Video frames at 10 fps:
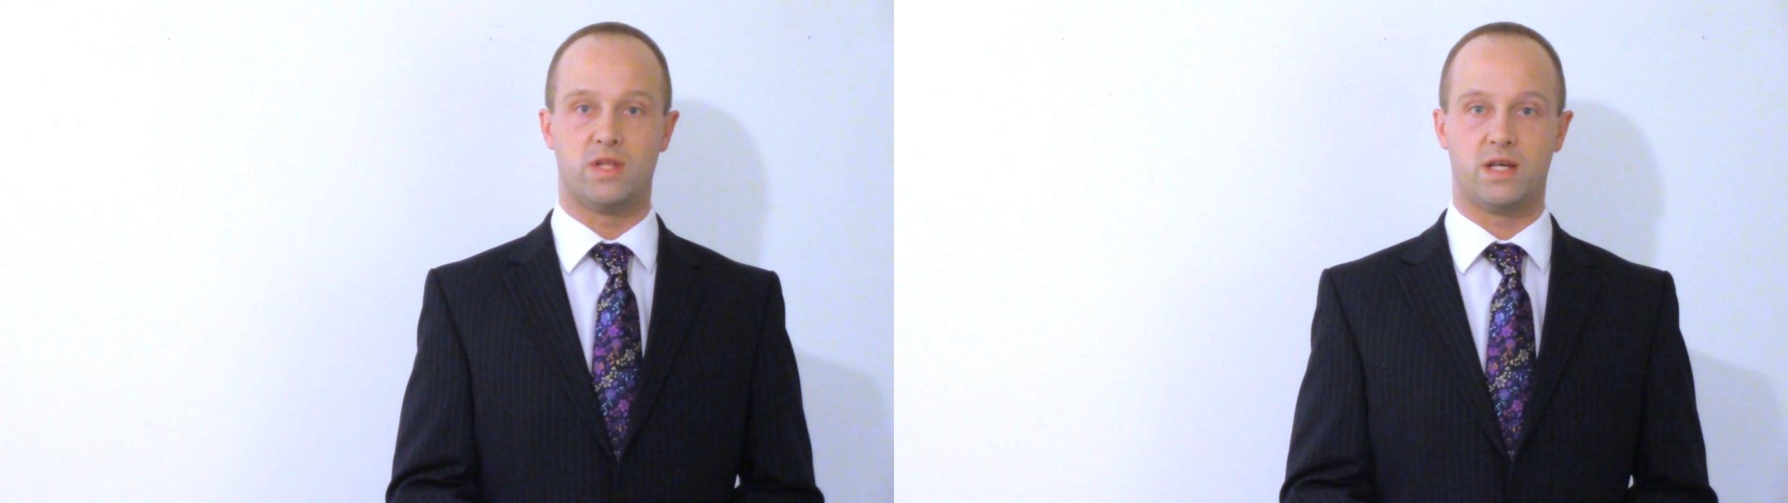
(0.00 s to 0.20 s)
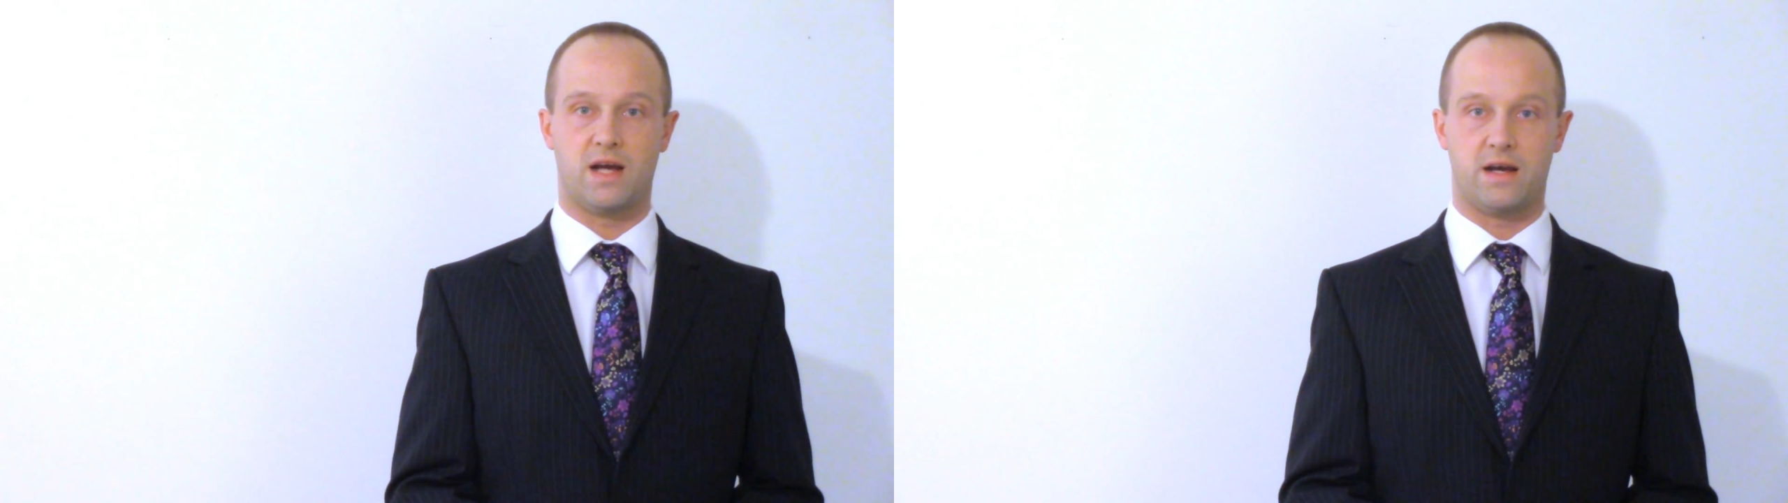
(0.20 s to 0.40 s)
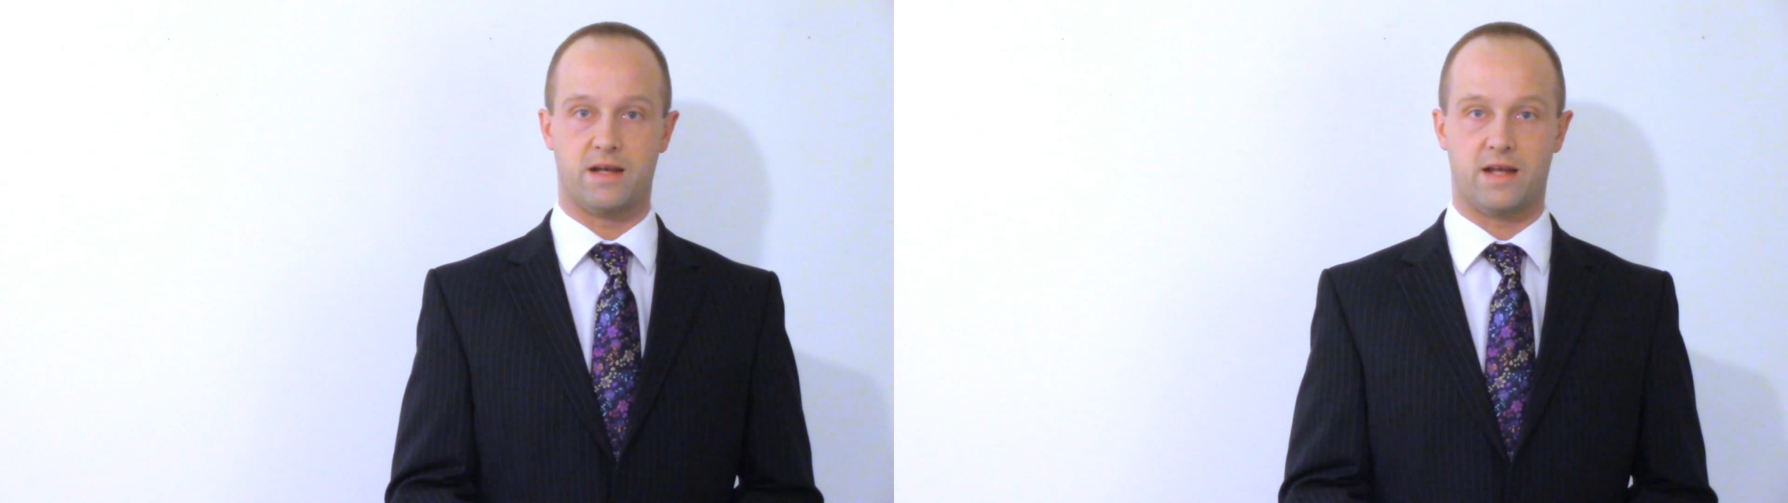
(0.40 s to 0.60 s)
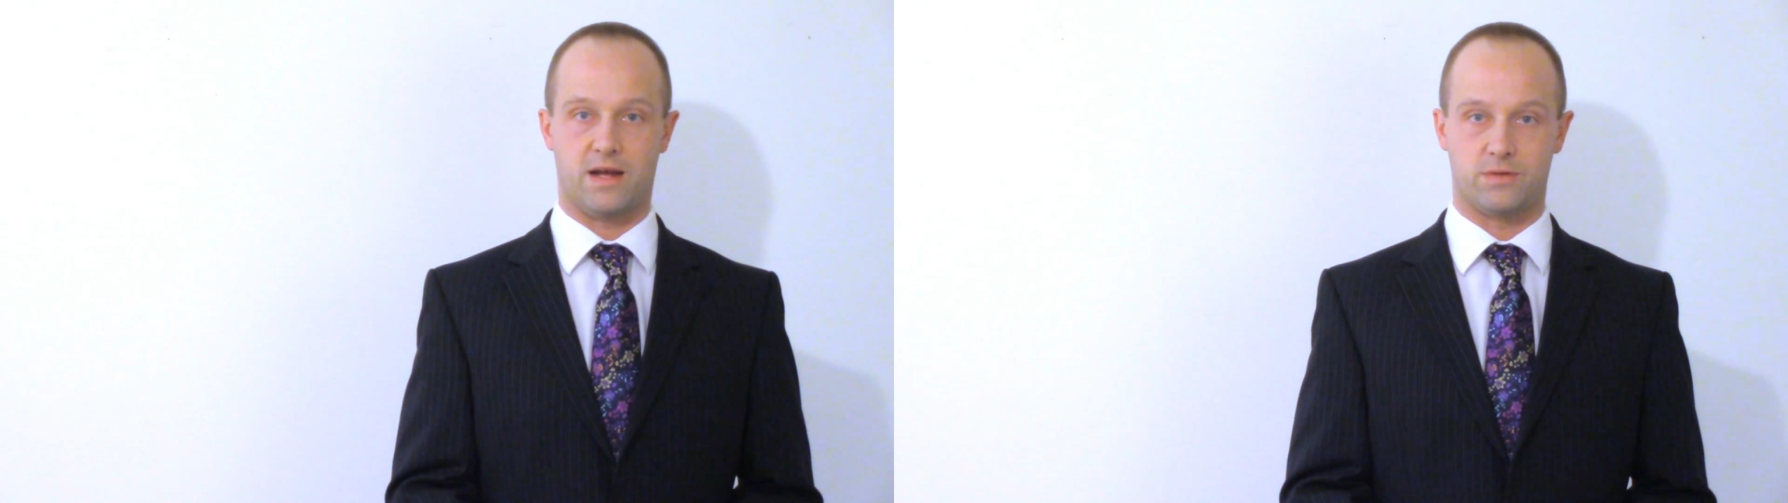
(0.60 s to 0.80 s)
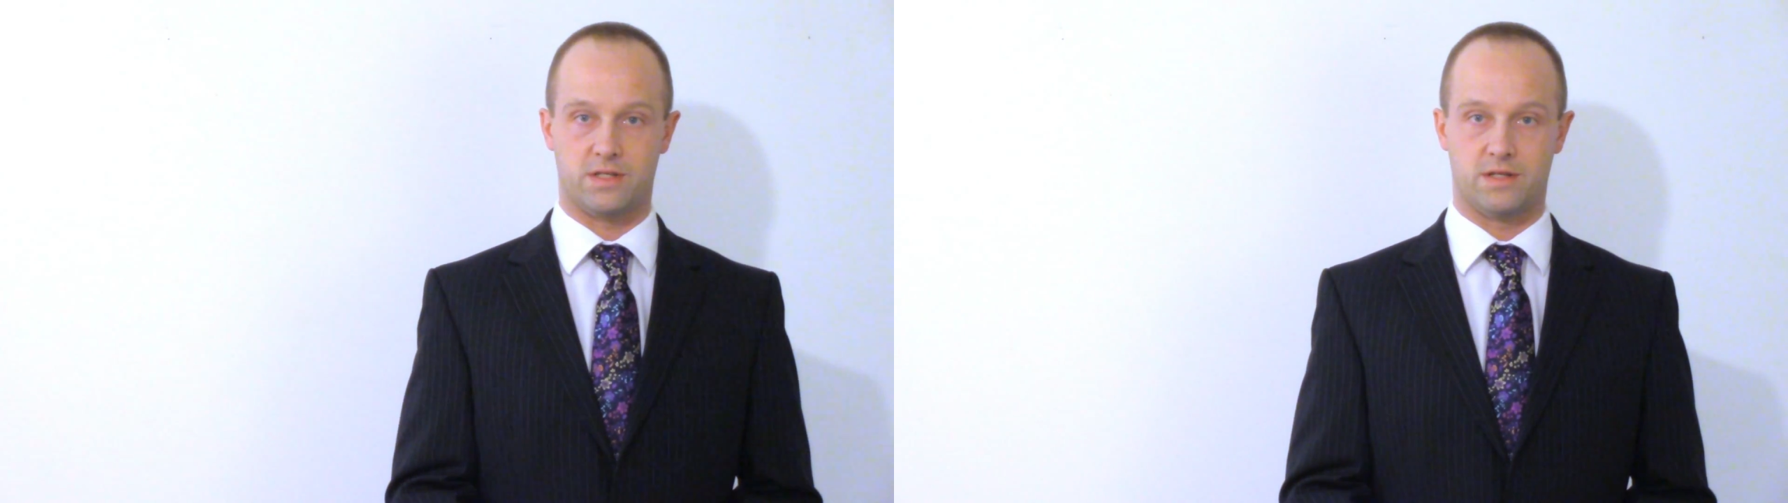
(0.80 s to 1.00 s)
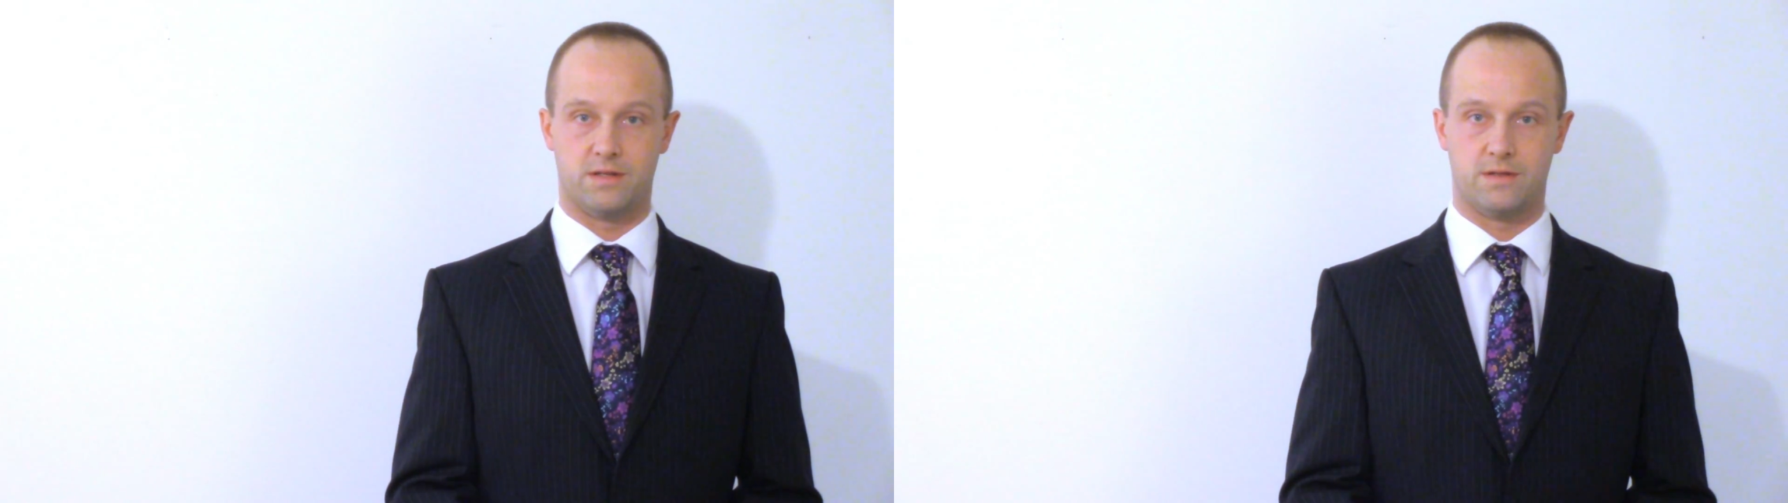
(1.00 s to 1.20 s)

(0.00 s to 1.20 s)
with a Geiger counter.